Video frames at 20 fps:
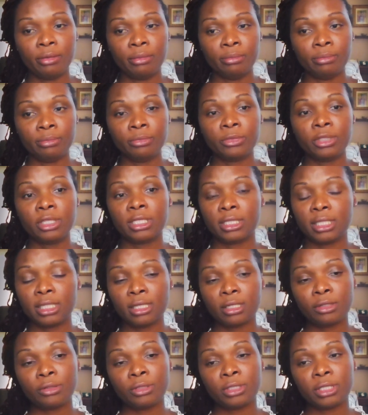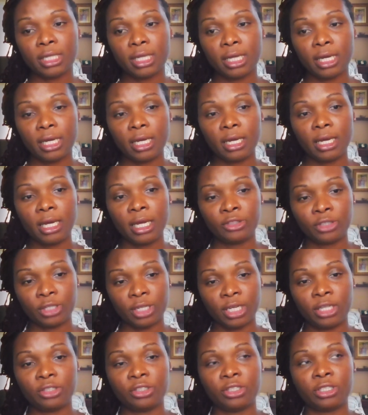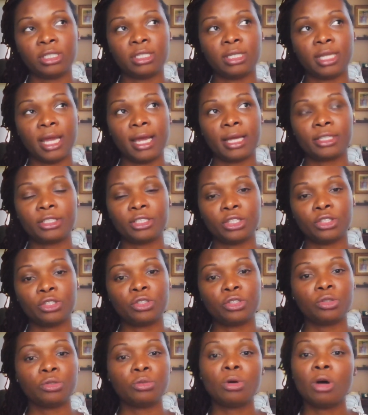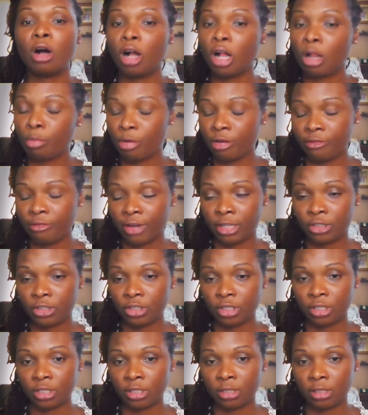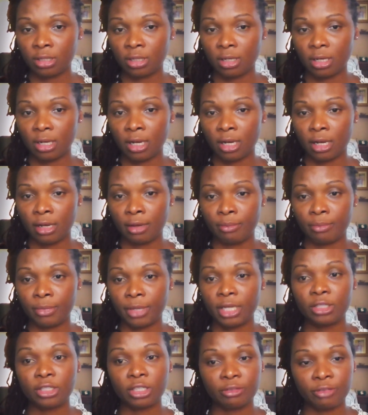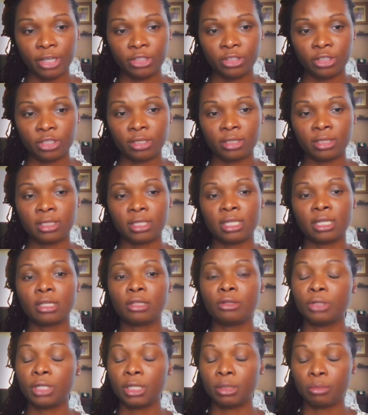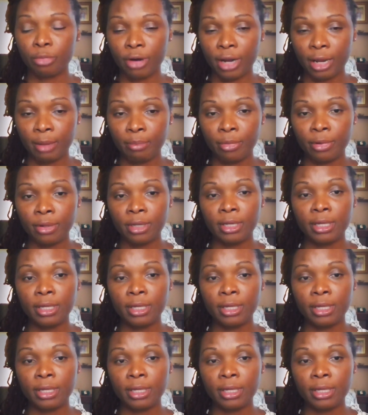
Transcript: This includes education and access to all prevention interventions, including PrEP.